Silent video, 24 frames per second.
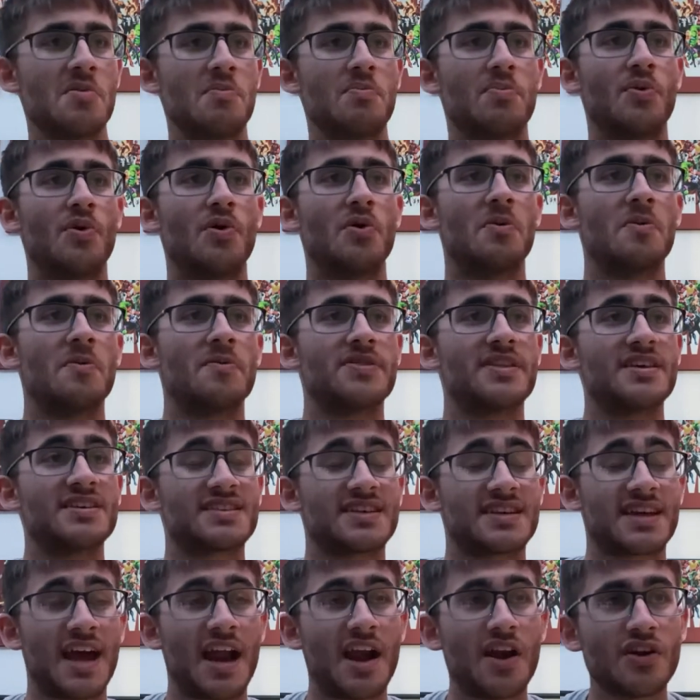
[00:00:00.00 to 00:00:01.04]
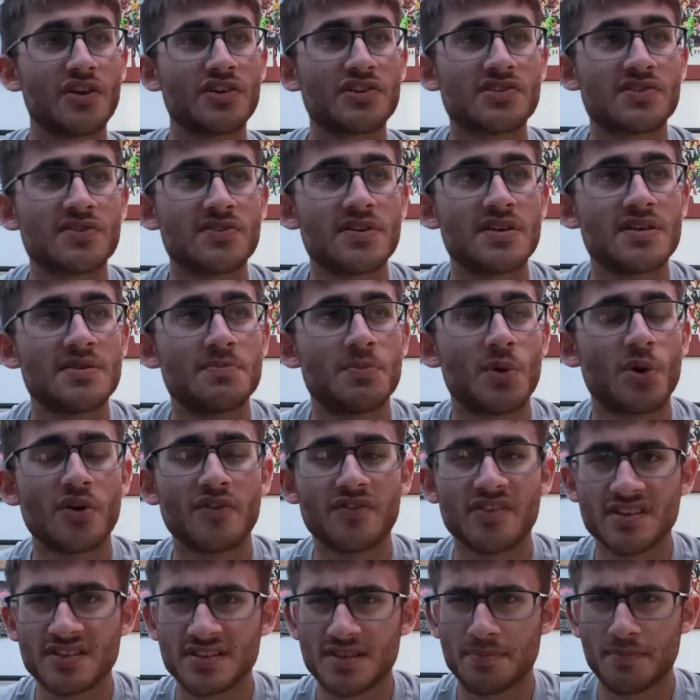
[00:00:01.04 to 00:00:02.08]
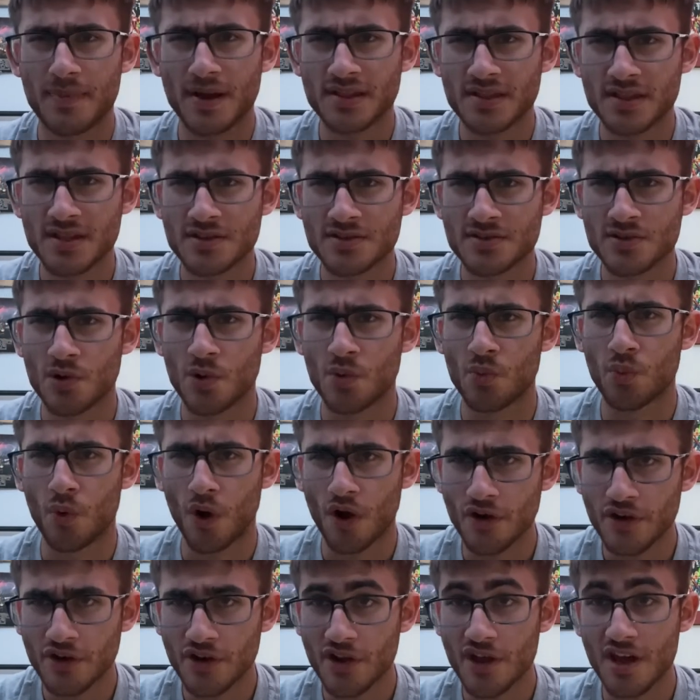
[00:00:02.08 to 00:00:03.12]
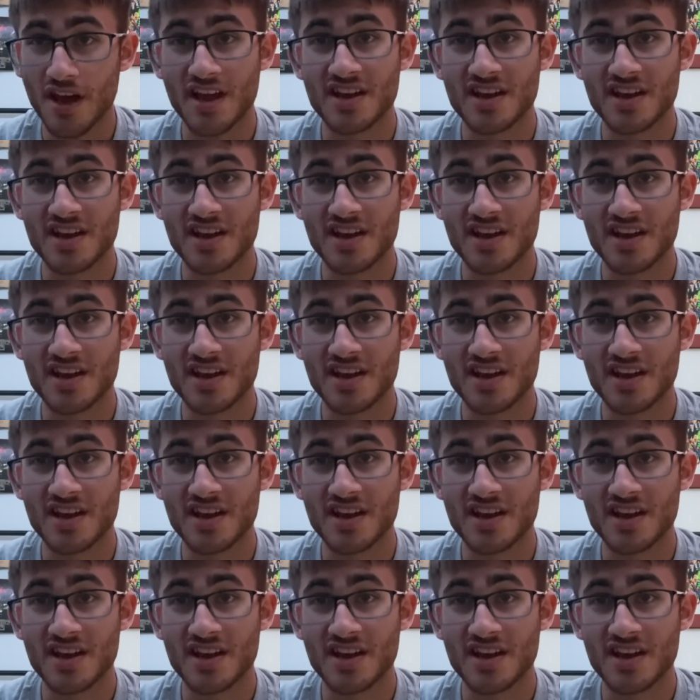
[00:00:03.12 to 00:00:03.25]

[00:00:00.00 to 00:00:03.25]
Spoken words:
But there's a character in Multiverse of Madness called Wanda,